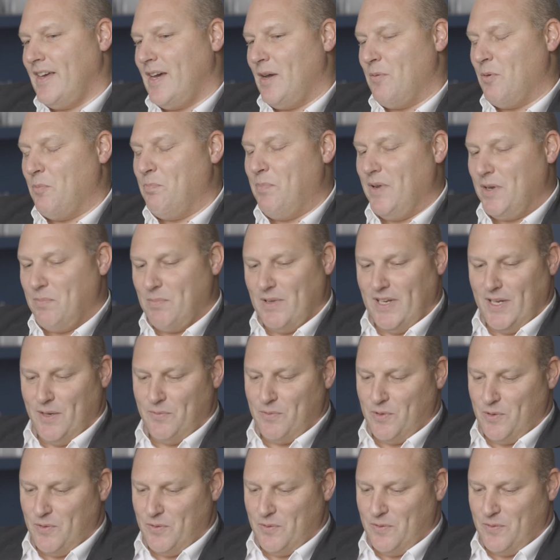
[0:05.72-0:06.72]
I'm a big
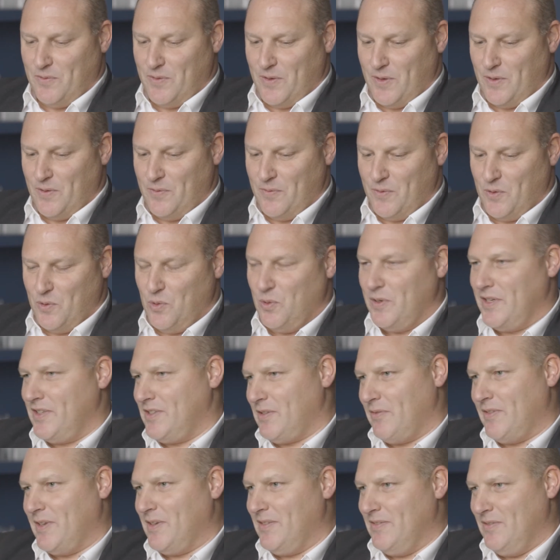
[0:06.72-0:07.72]
believer of calling
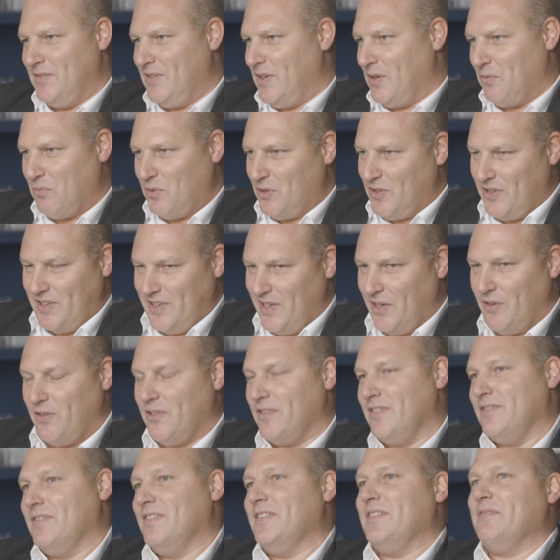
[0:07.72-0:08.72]
something, you know, what you see
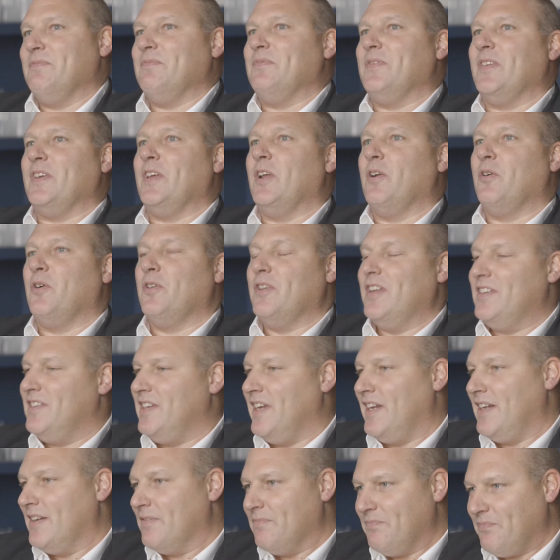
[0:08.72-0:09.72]
on, you know, on the
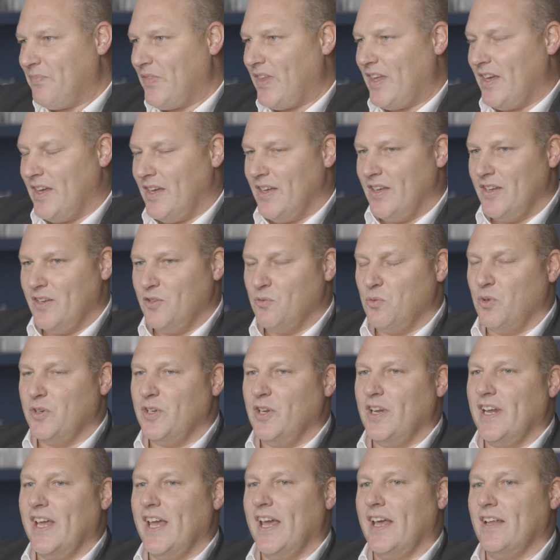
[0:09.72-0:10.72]
tin is what
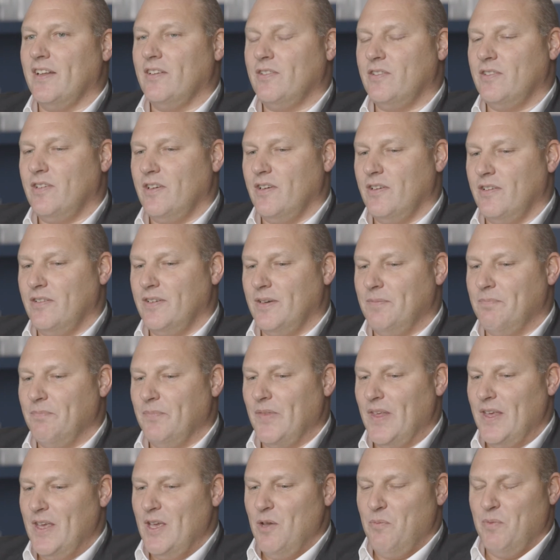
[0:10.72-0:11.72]
you get. So
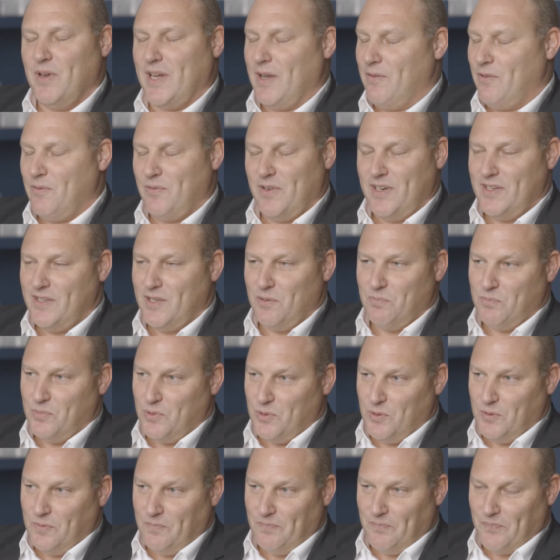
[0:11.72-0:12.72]
we kept it very
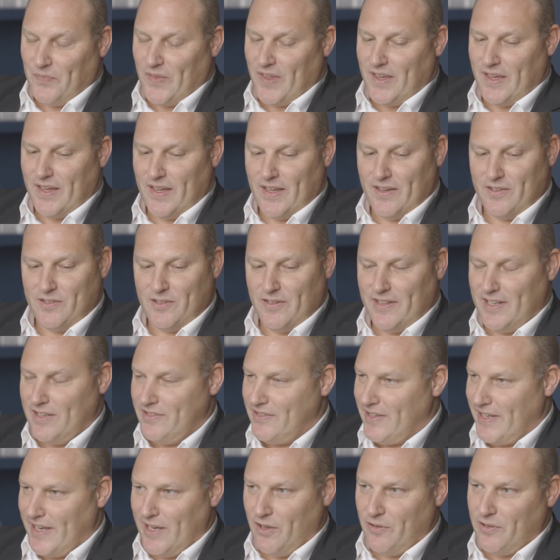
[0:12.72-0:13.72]
simple. So
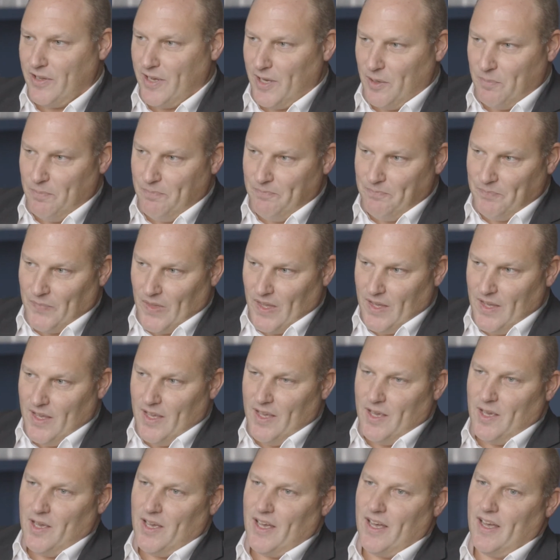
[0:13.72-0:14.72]
there's the health hub,
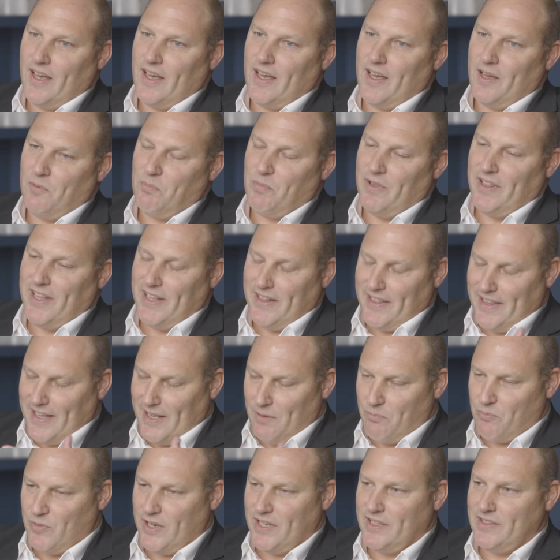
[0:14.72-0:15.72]
but then
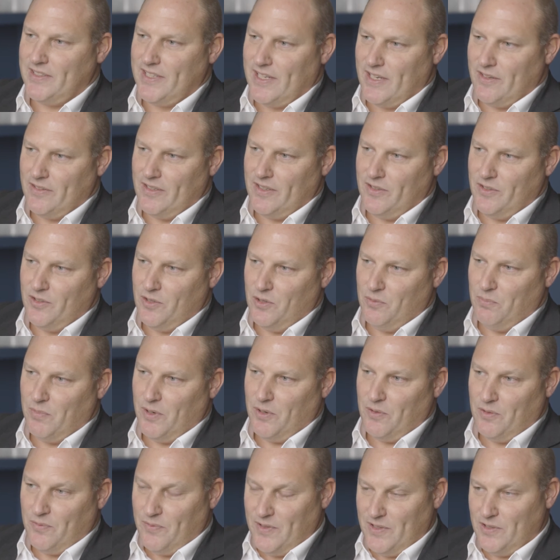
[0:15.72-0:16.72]
that breaks down into
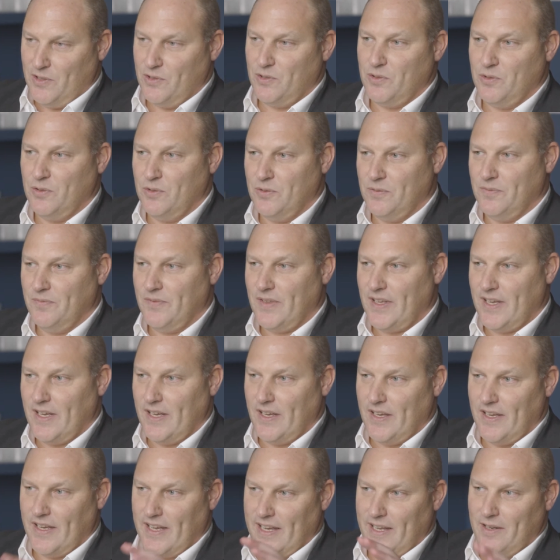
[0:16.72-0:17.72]
both physical
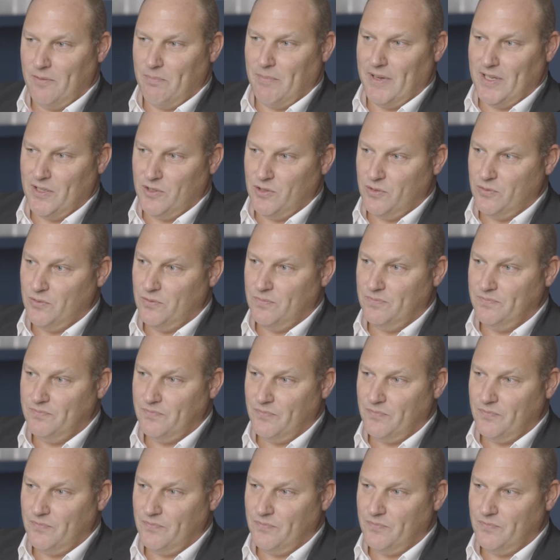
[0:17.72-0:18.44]
and mental